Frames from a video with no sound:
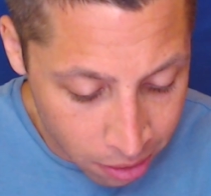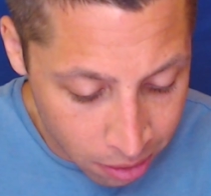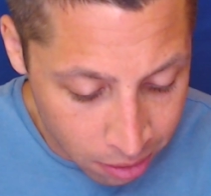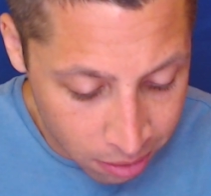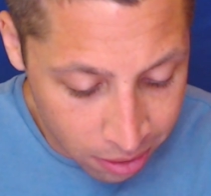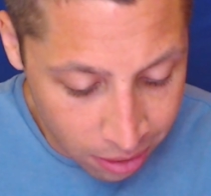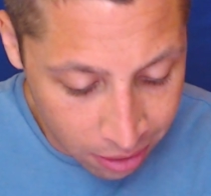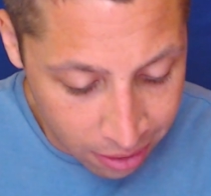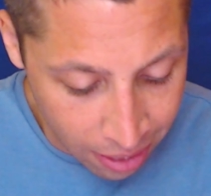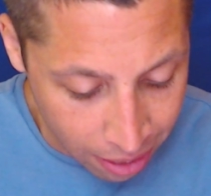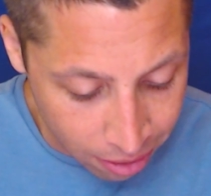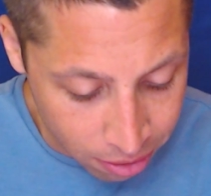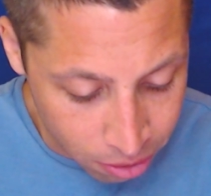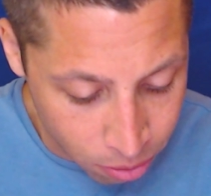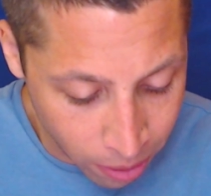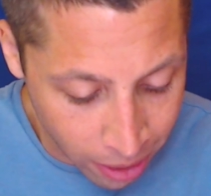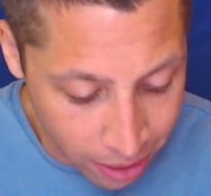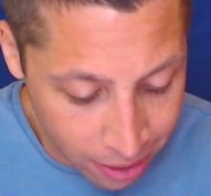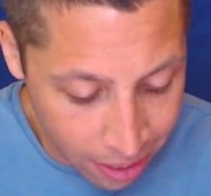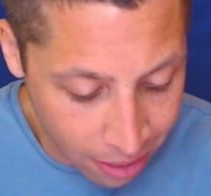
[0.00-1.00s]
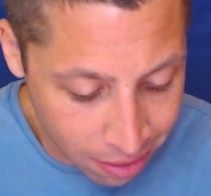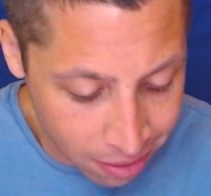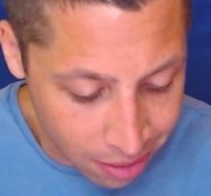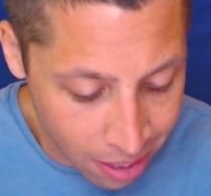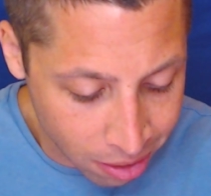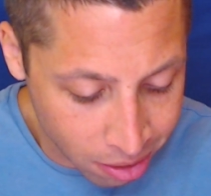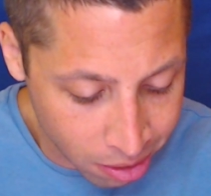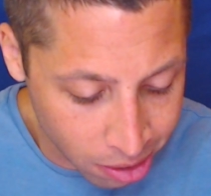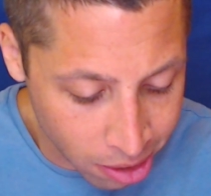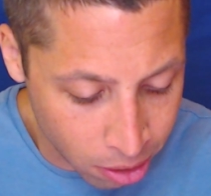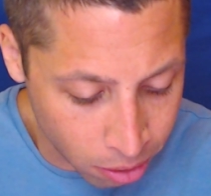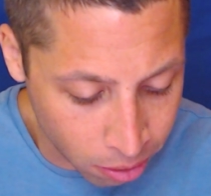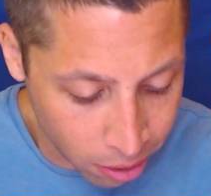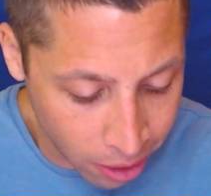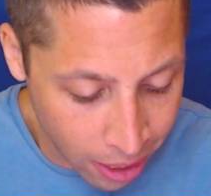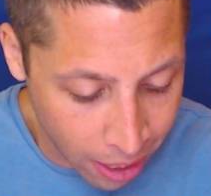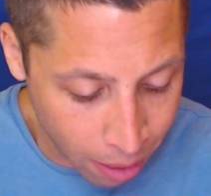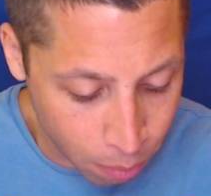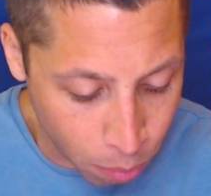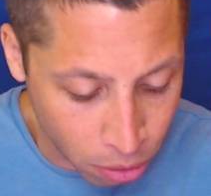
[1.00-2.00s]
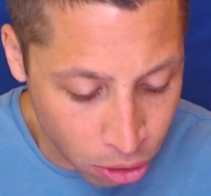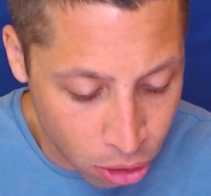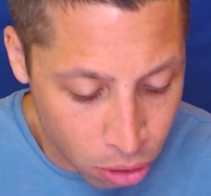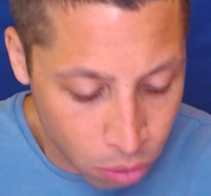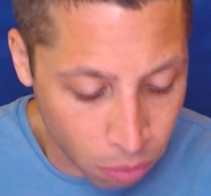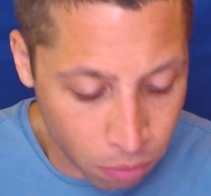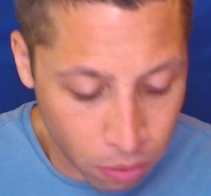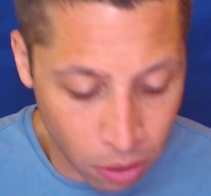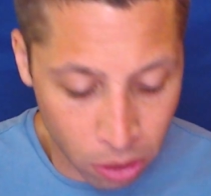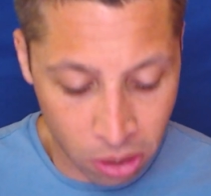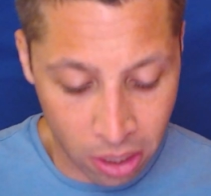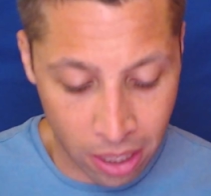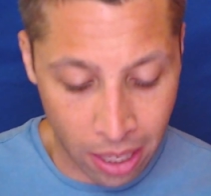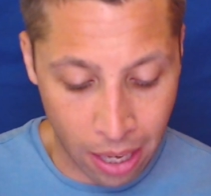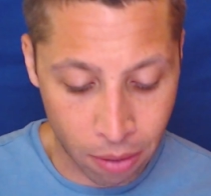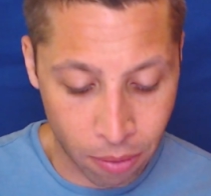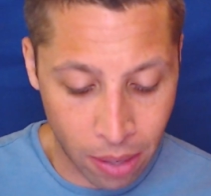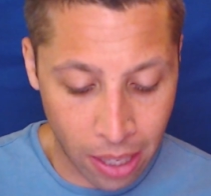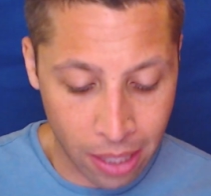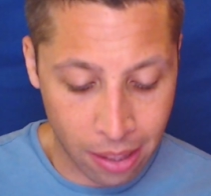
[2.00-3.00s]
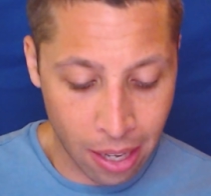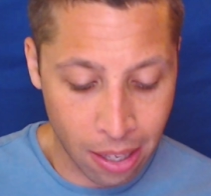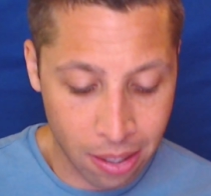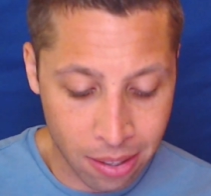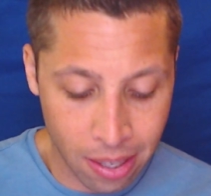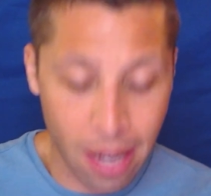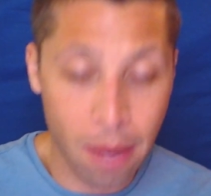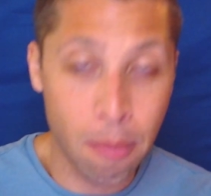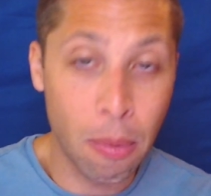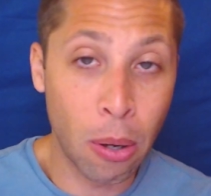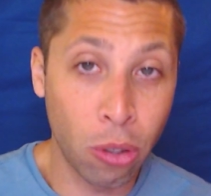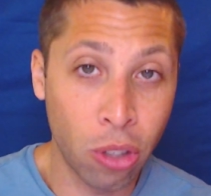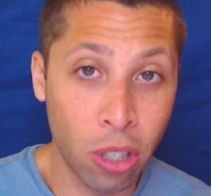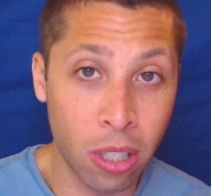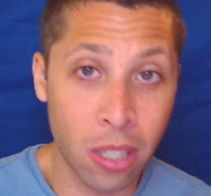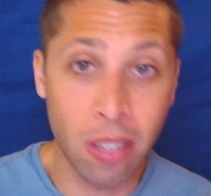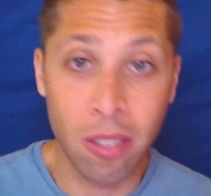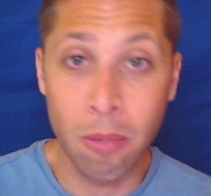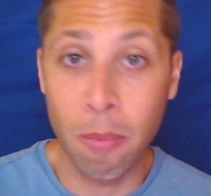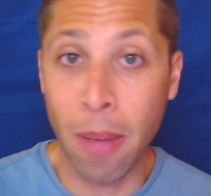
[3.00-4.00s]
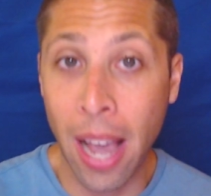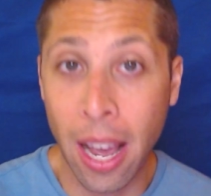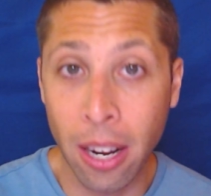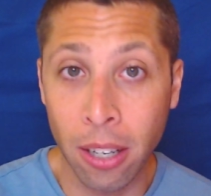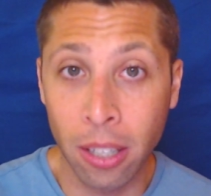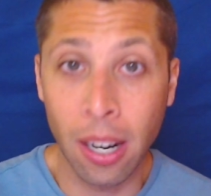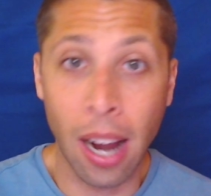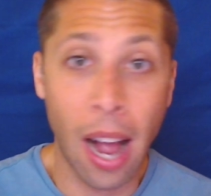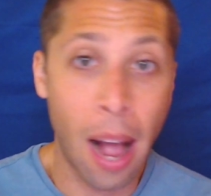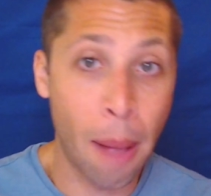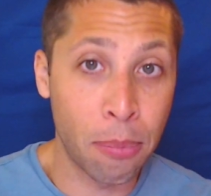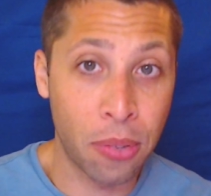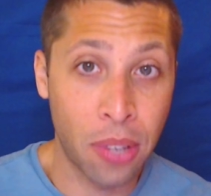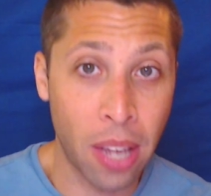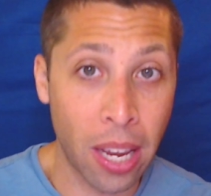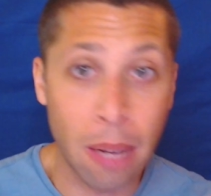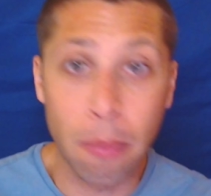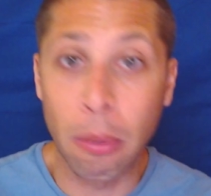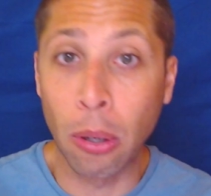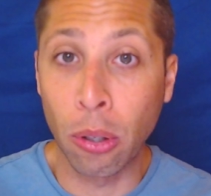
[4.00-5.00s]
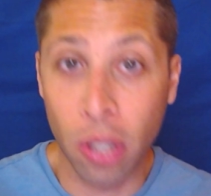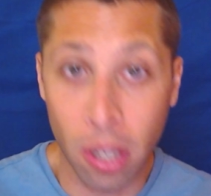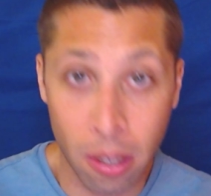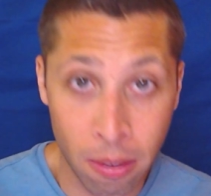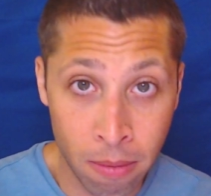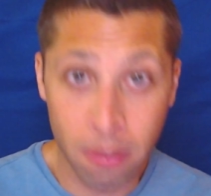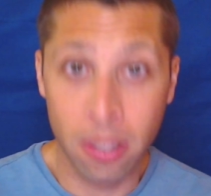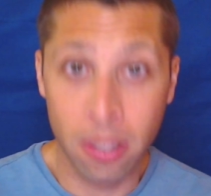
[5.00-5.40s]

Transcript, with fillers: success, right? That's literally it. We're just reversing it, right? They say emotion doesn't matter. I'm saying emotion